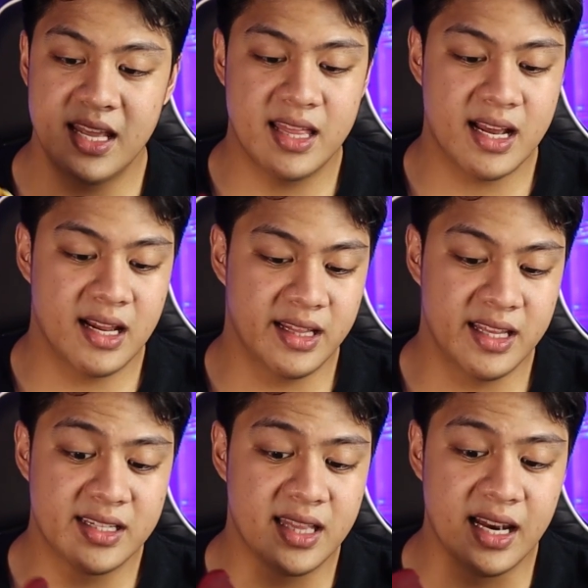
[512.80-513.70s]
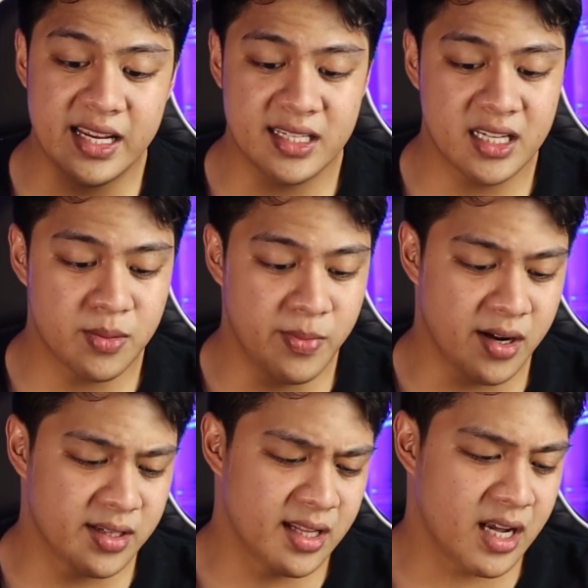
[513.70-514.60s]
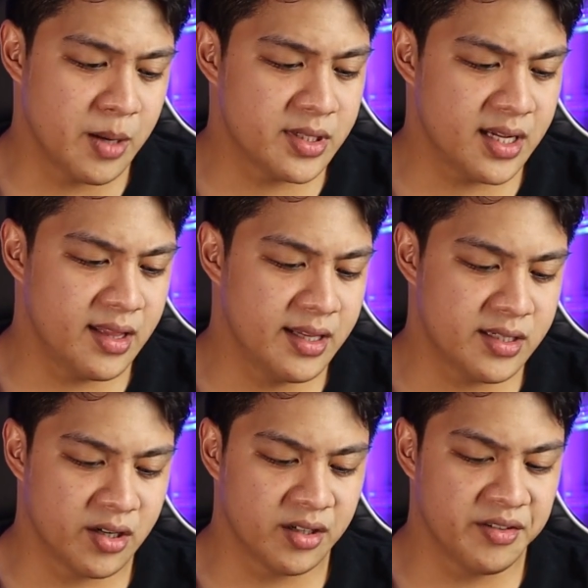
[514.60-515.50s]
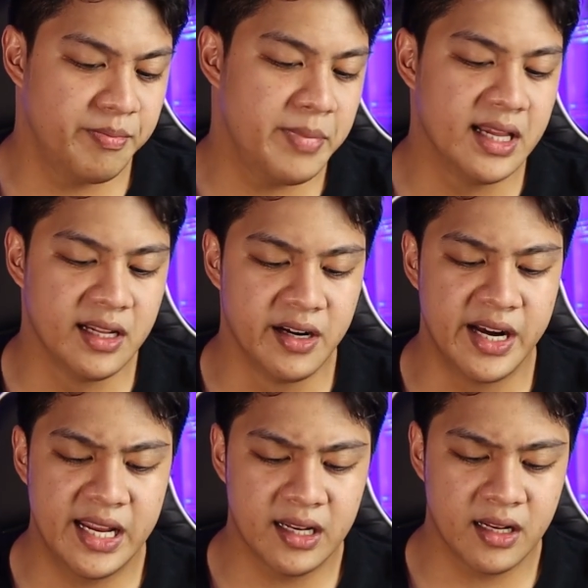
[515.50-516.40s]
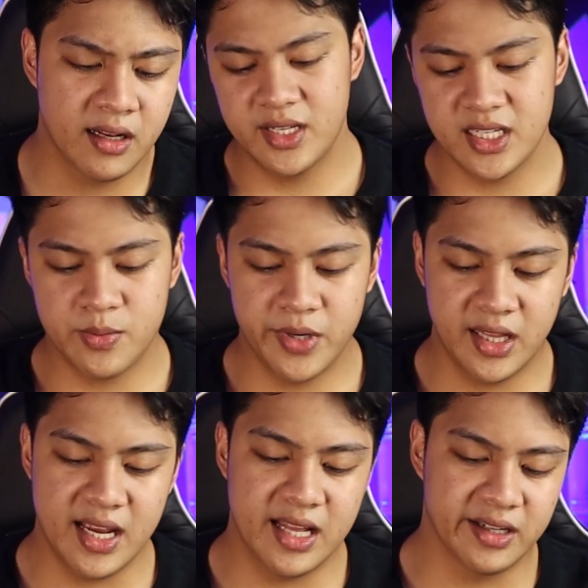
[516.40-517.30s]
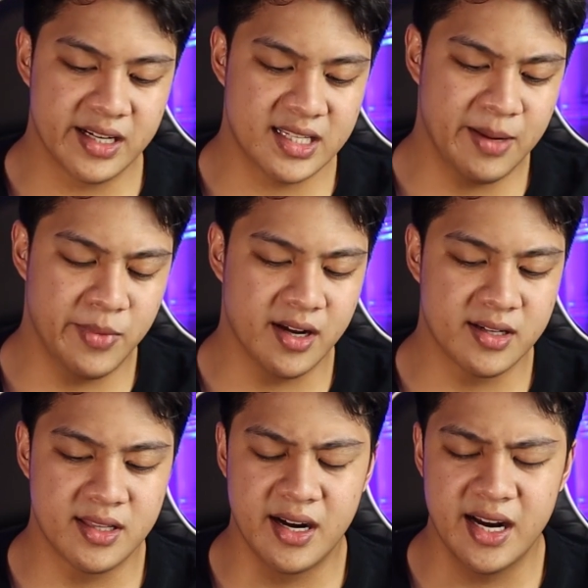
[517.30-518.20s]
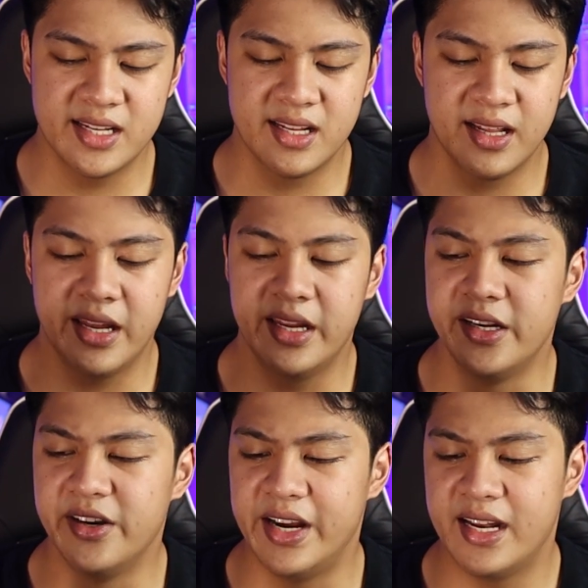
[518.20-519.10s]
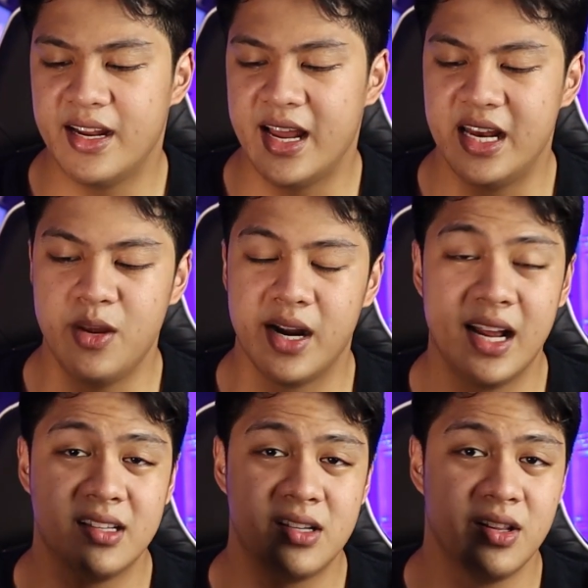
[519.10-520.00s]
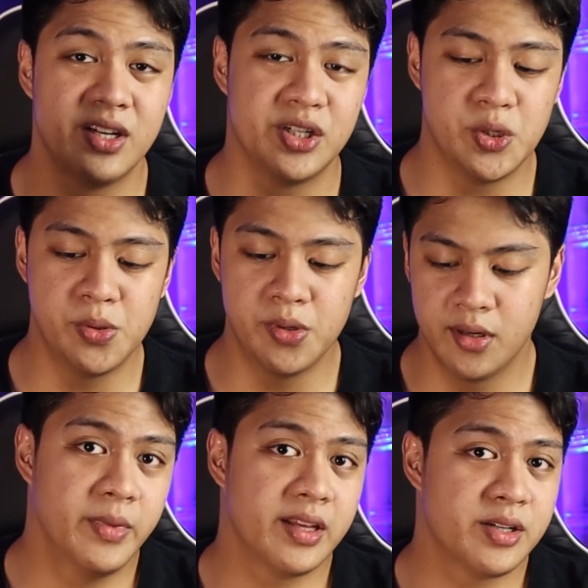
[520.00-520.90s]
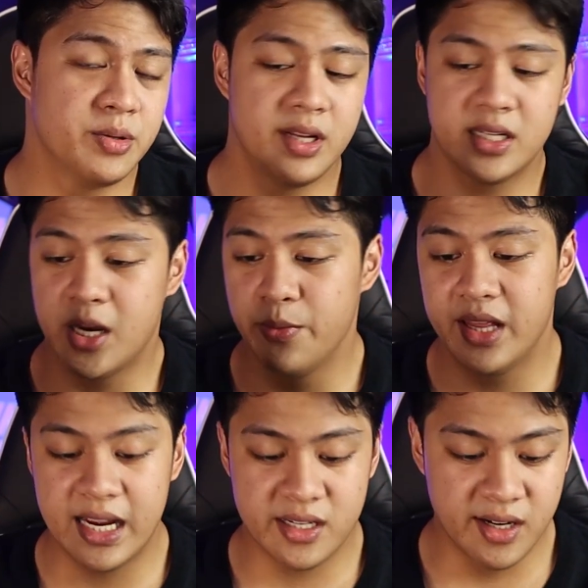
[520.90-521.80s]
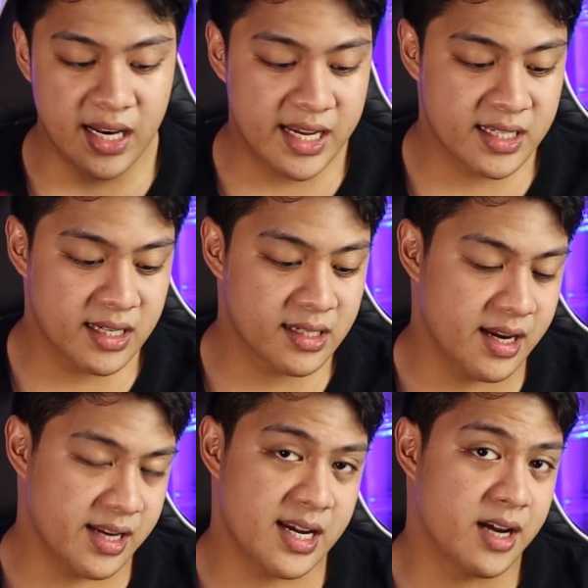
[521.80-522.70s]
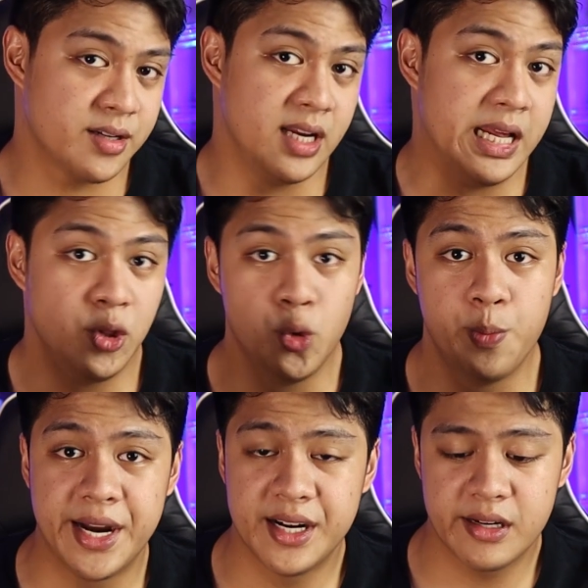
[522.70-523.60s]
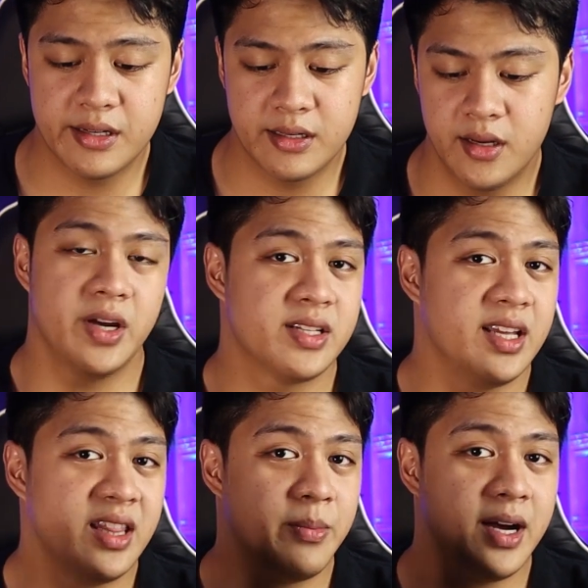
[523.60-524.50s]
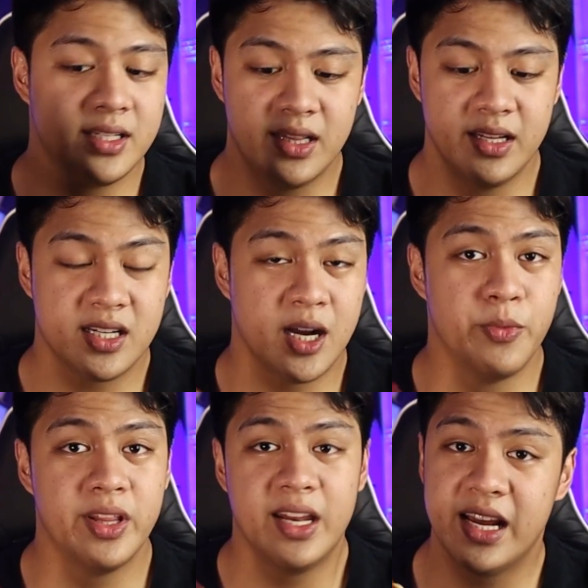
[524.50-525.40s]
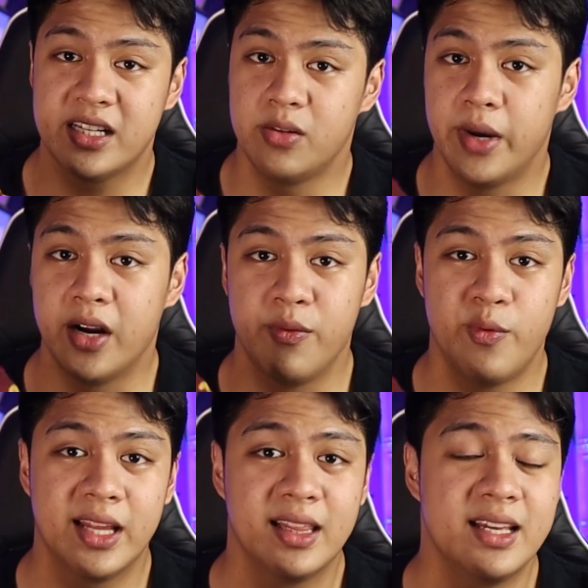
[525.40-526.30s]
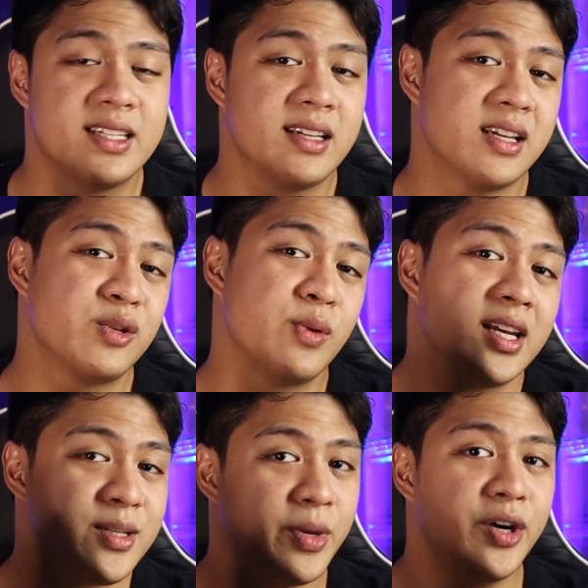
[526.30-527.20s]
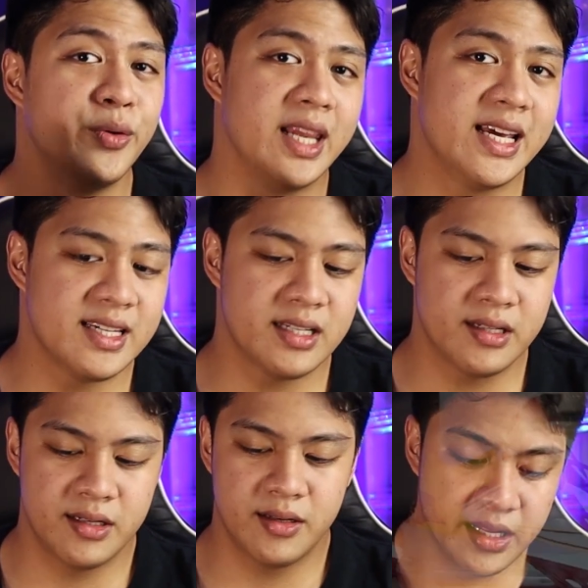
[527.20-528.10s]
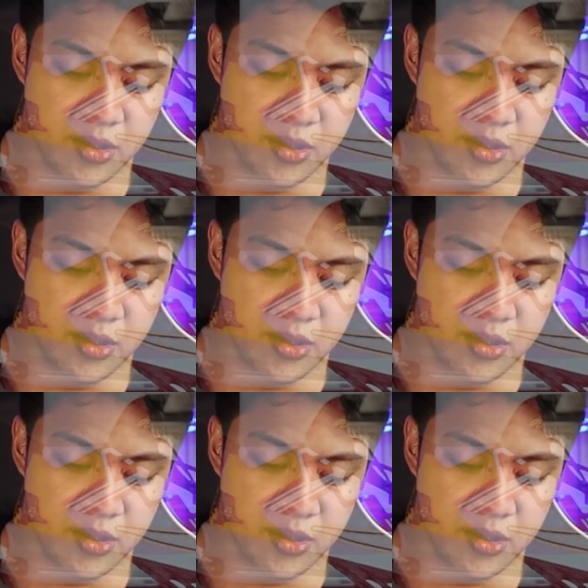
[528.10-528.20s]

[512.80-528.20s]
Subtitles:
detail, it is the laces, because it comes in this sort of pale green, which is pretty interesting because there isn't any green anywhere else on the shoe. But the shoe does come with extra laces, and it's actually 2 pairs, because in the box it does come with an extra pair of white laces as well as maroon laces. I